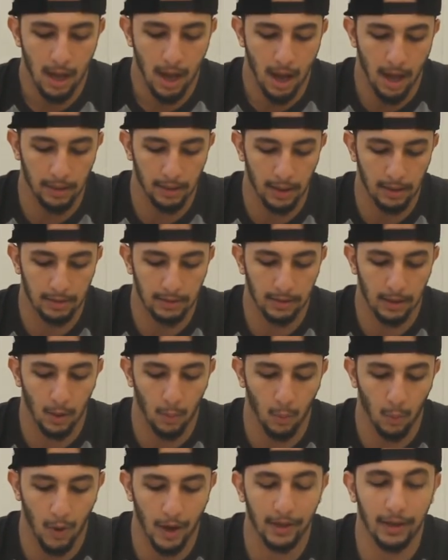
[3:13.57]
and that's
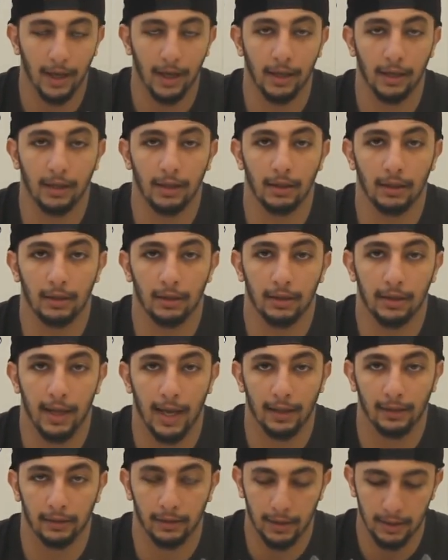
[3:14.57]
180
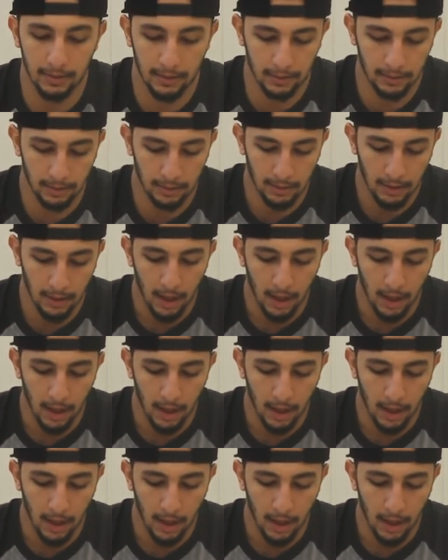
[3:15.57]
calories